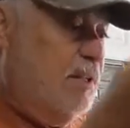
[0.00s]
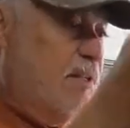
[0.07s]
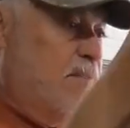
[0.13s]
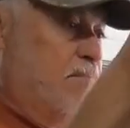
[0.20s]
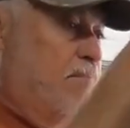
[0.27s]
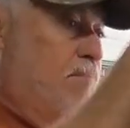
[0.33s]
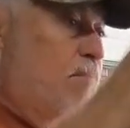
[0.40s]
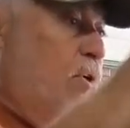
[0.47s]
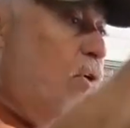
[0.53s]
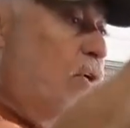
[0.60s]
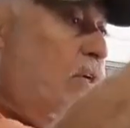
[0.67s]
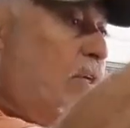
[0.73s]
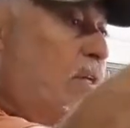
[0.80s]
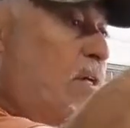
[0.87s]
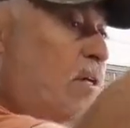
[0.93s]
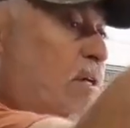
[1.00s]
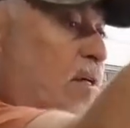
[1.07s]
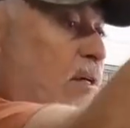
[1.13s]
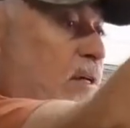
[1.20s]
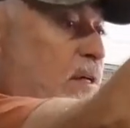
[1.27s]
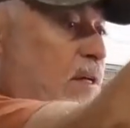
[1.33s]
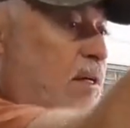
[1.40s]
this hood.
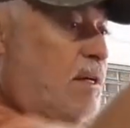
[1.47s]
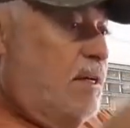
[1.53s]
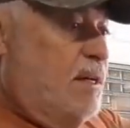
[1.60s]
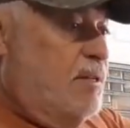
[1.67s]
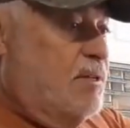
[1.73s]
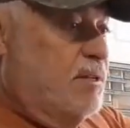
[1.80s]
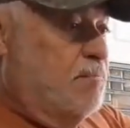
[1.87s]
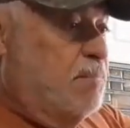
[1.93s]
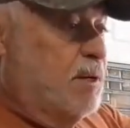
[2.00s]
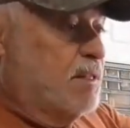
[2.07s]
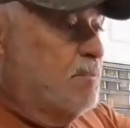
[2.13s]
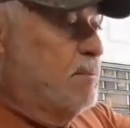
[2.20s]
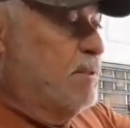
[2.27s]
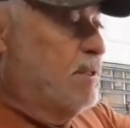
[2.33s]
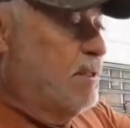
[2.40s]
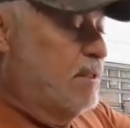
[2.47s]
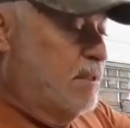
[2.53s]
It just bugs me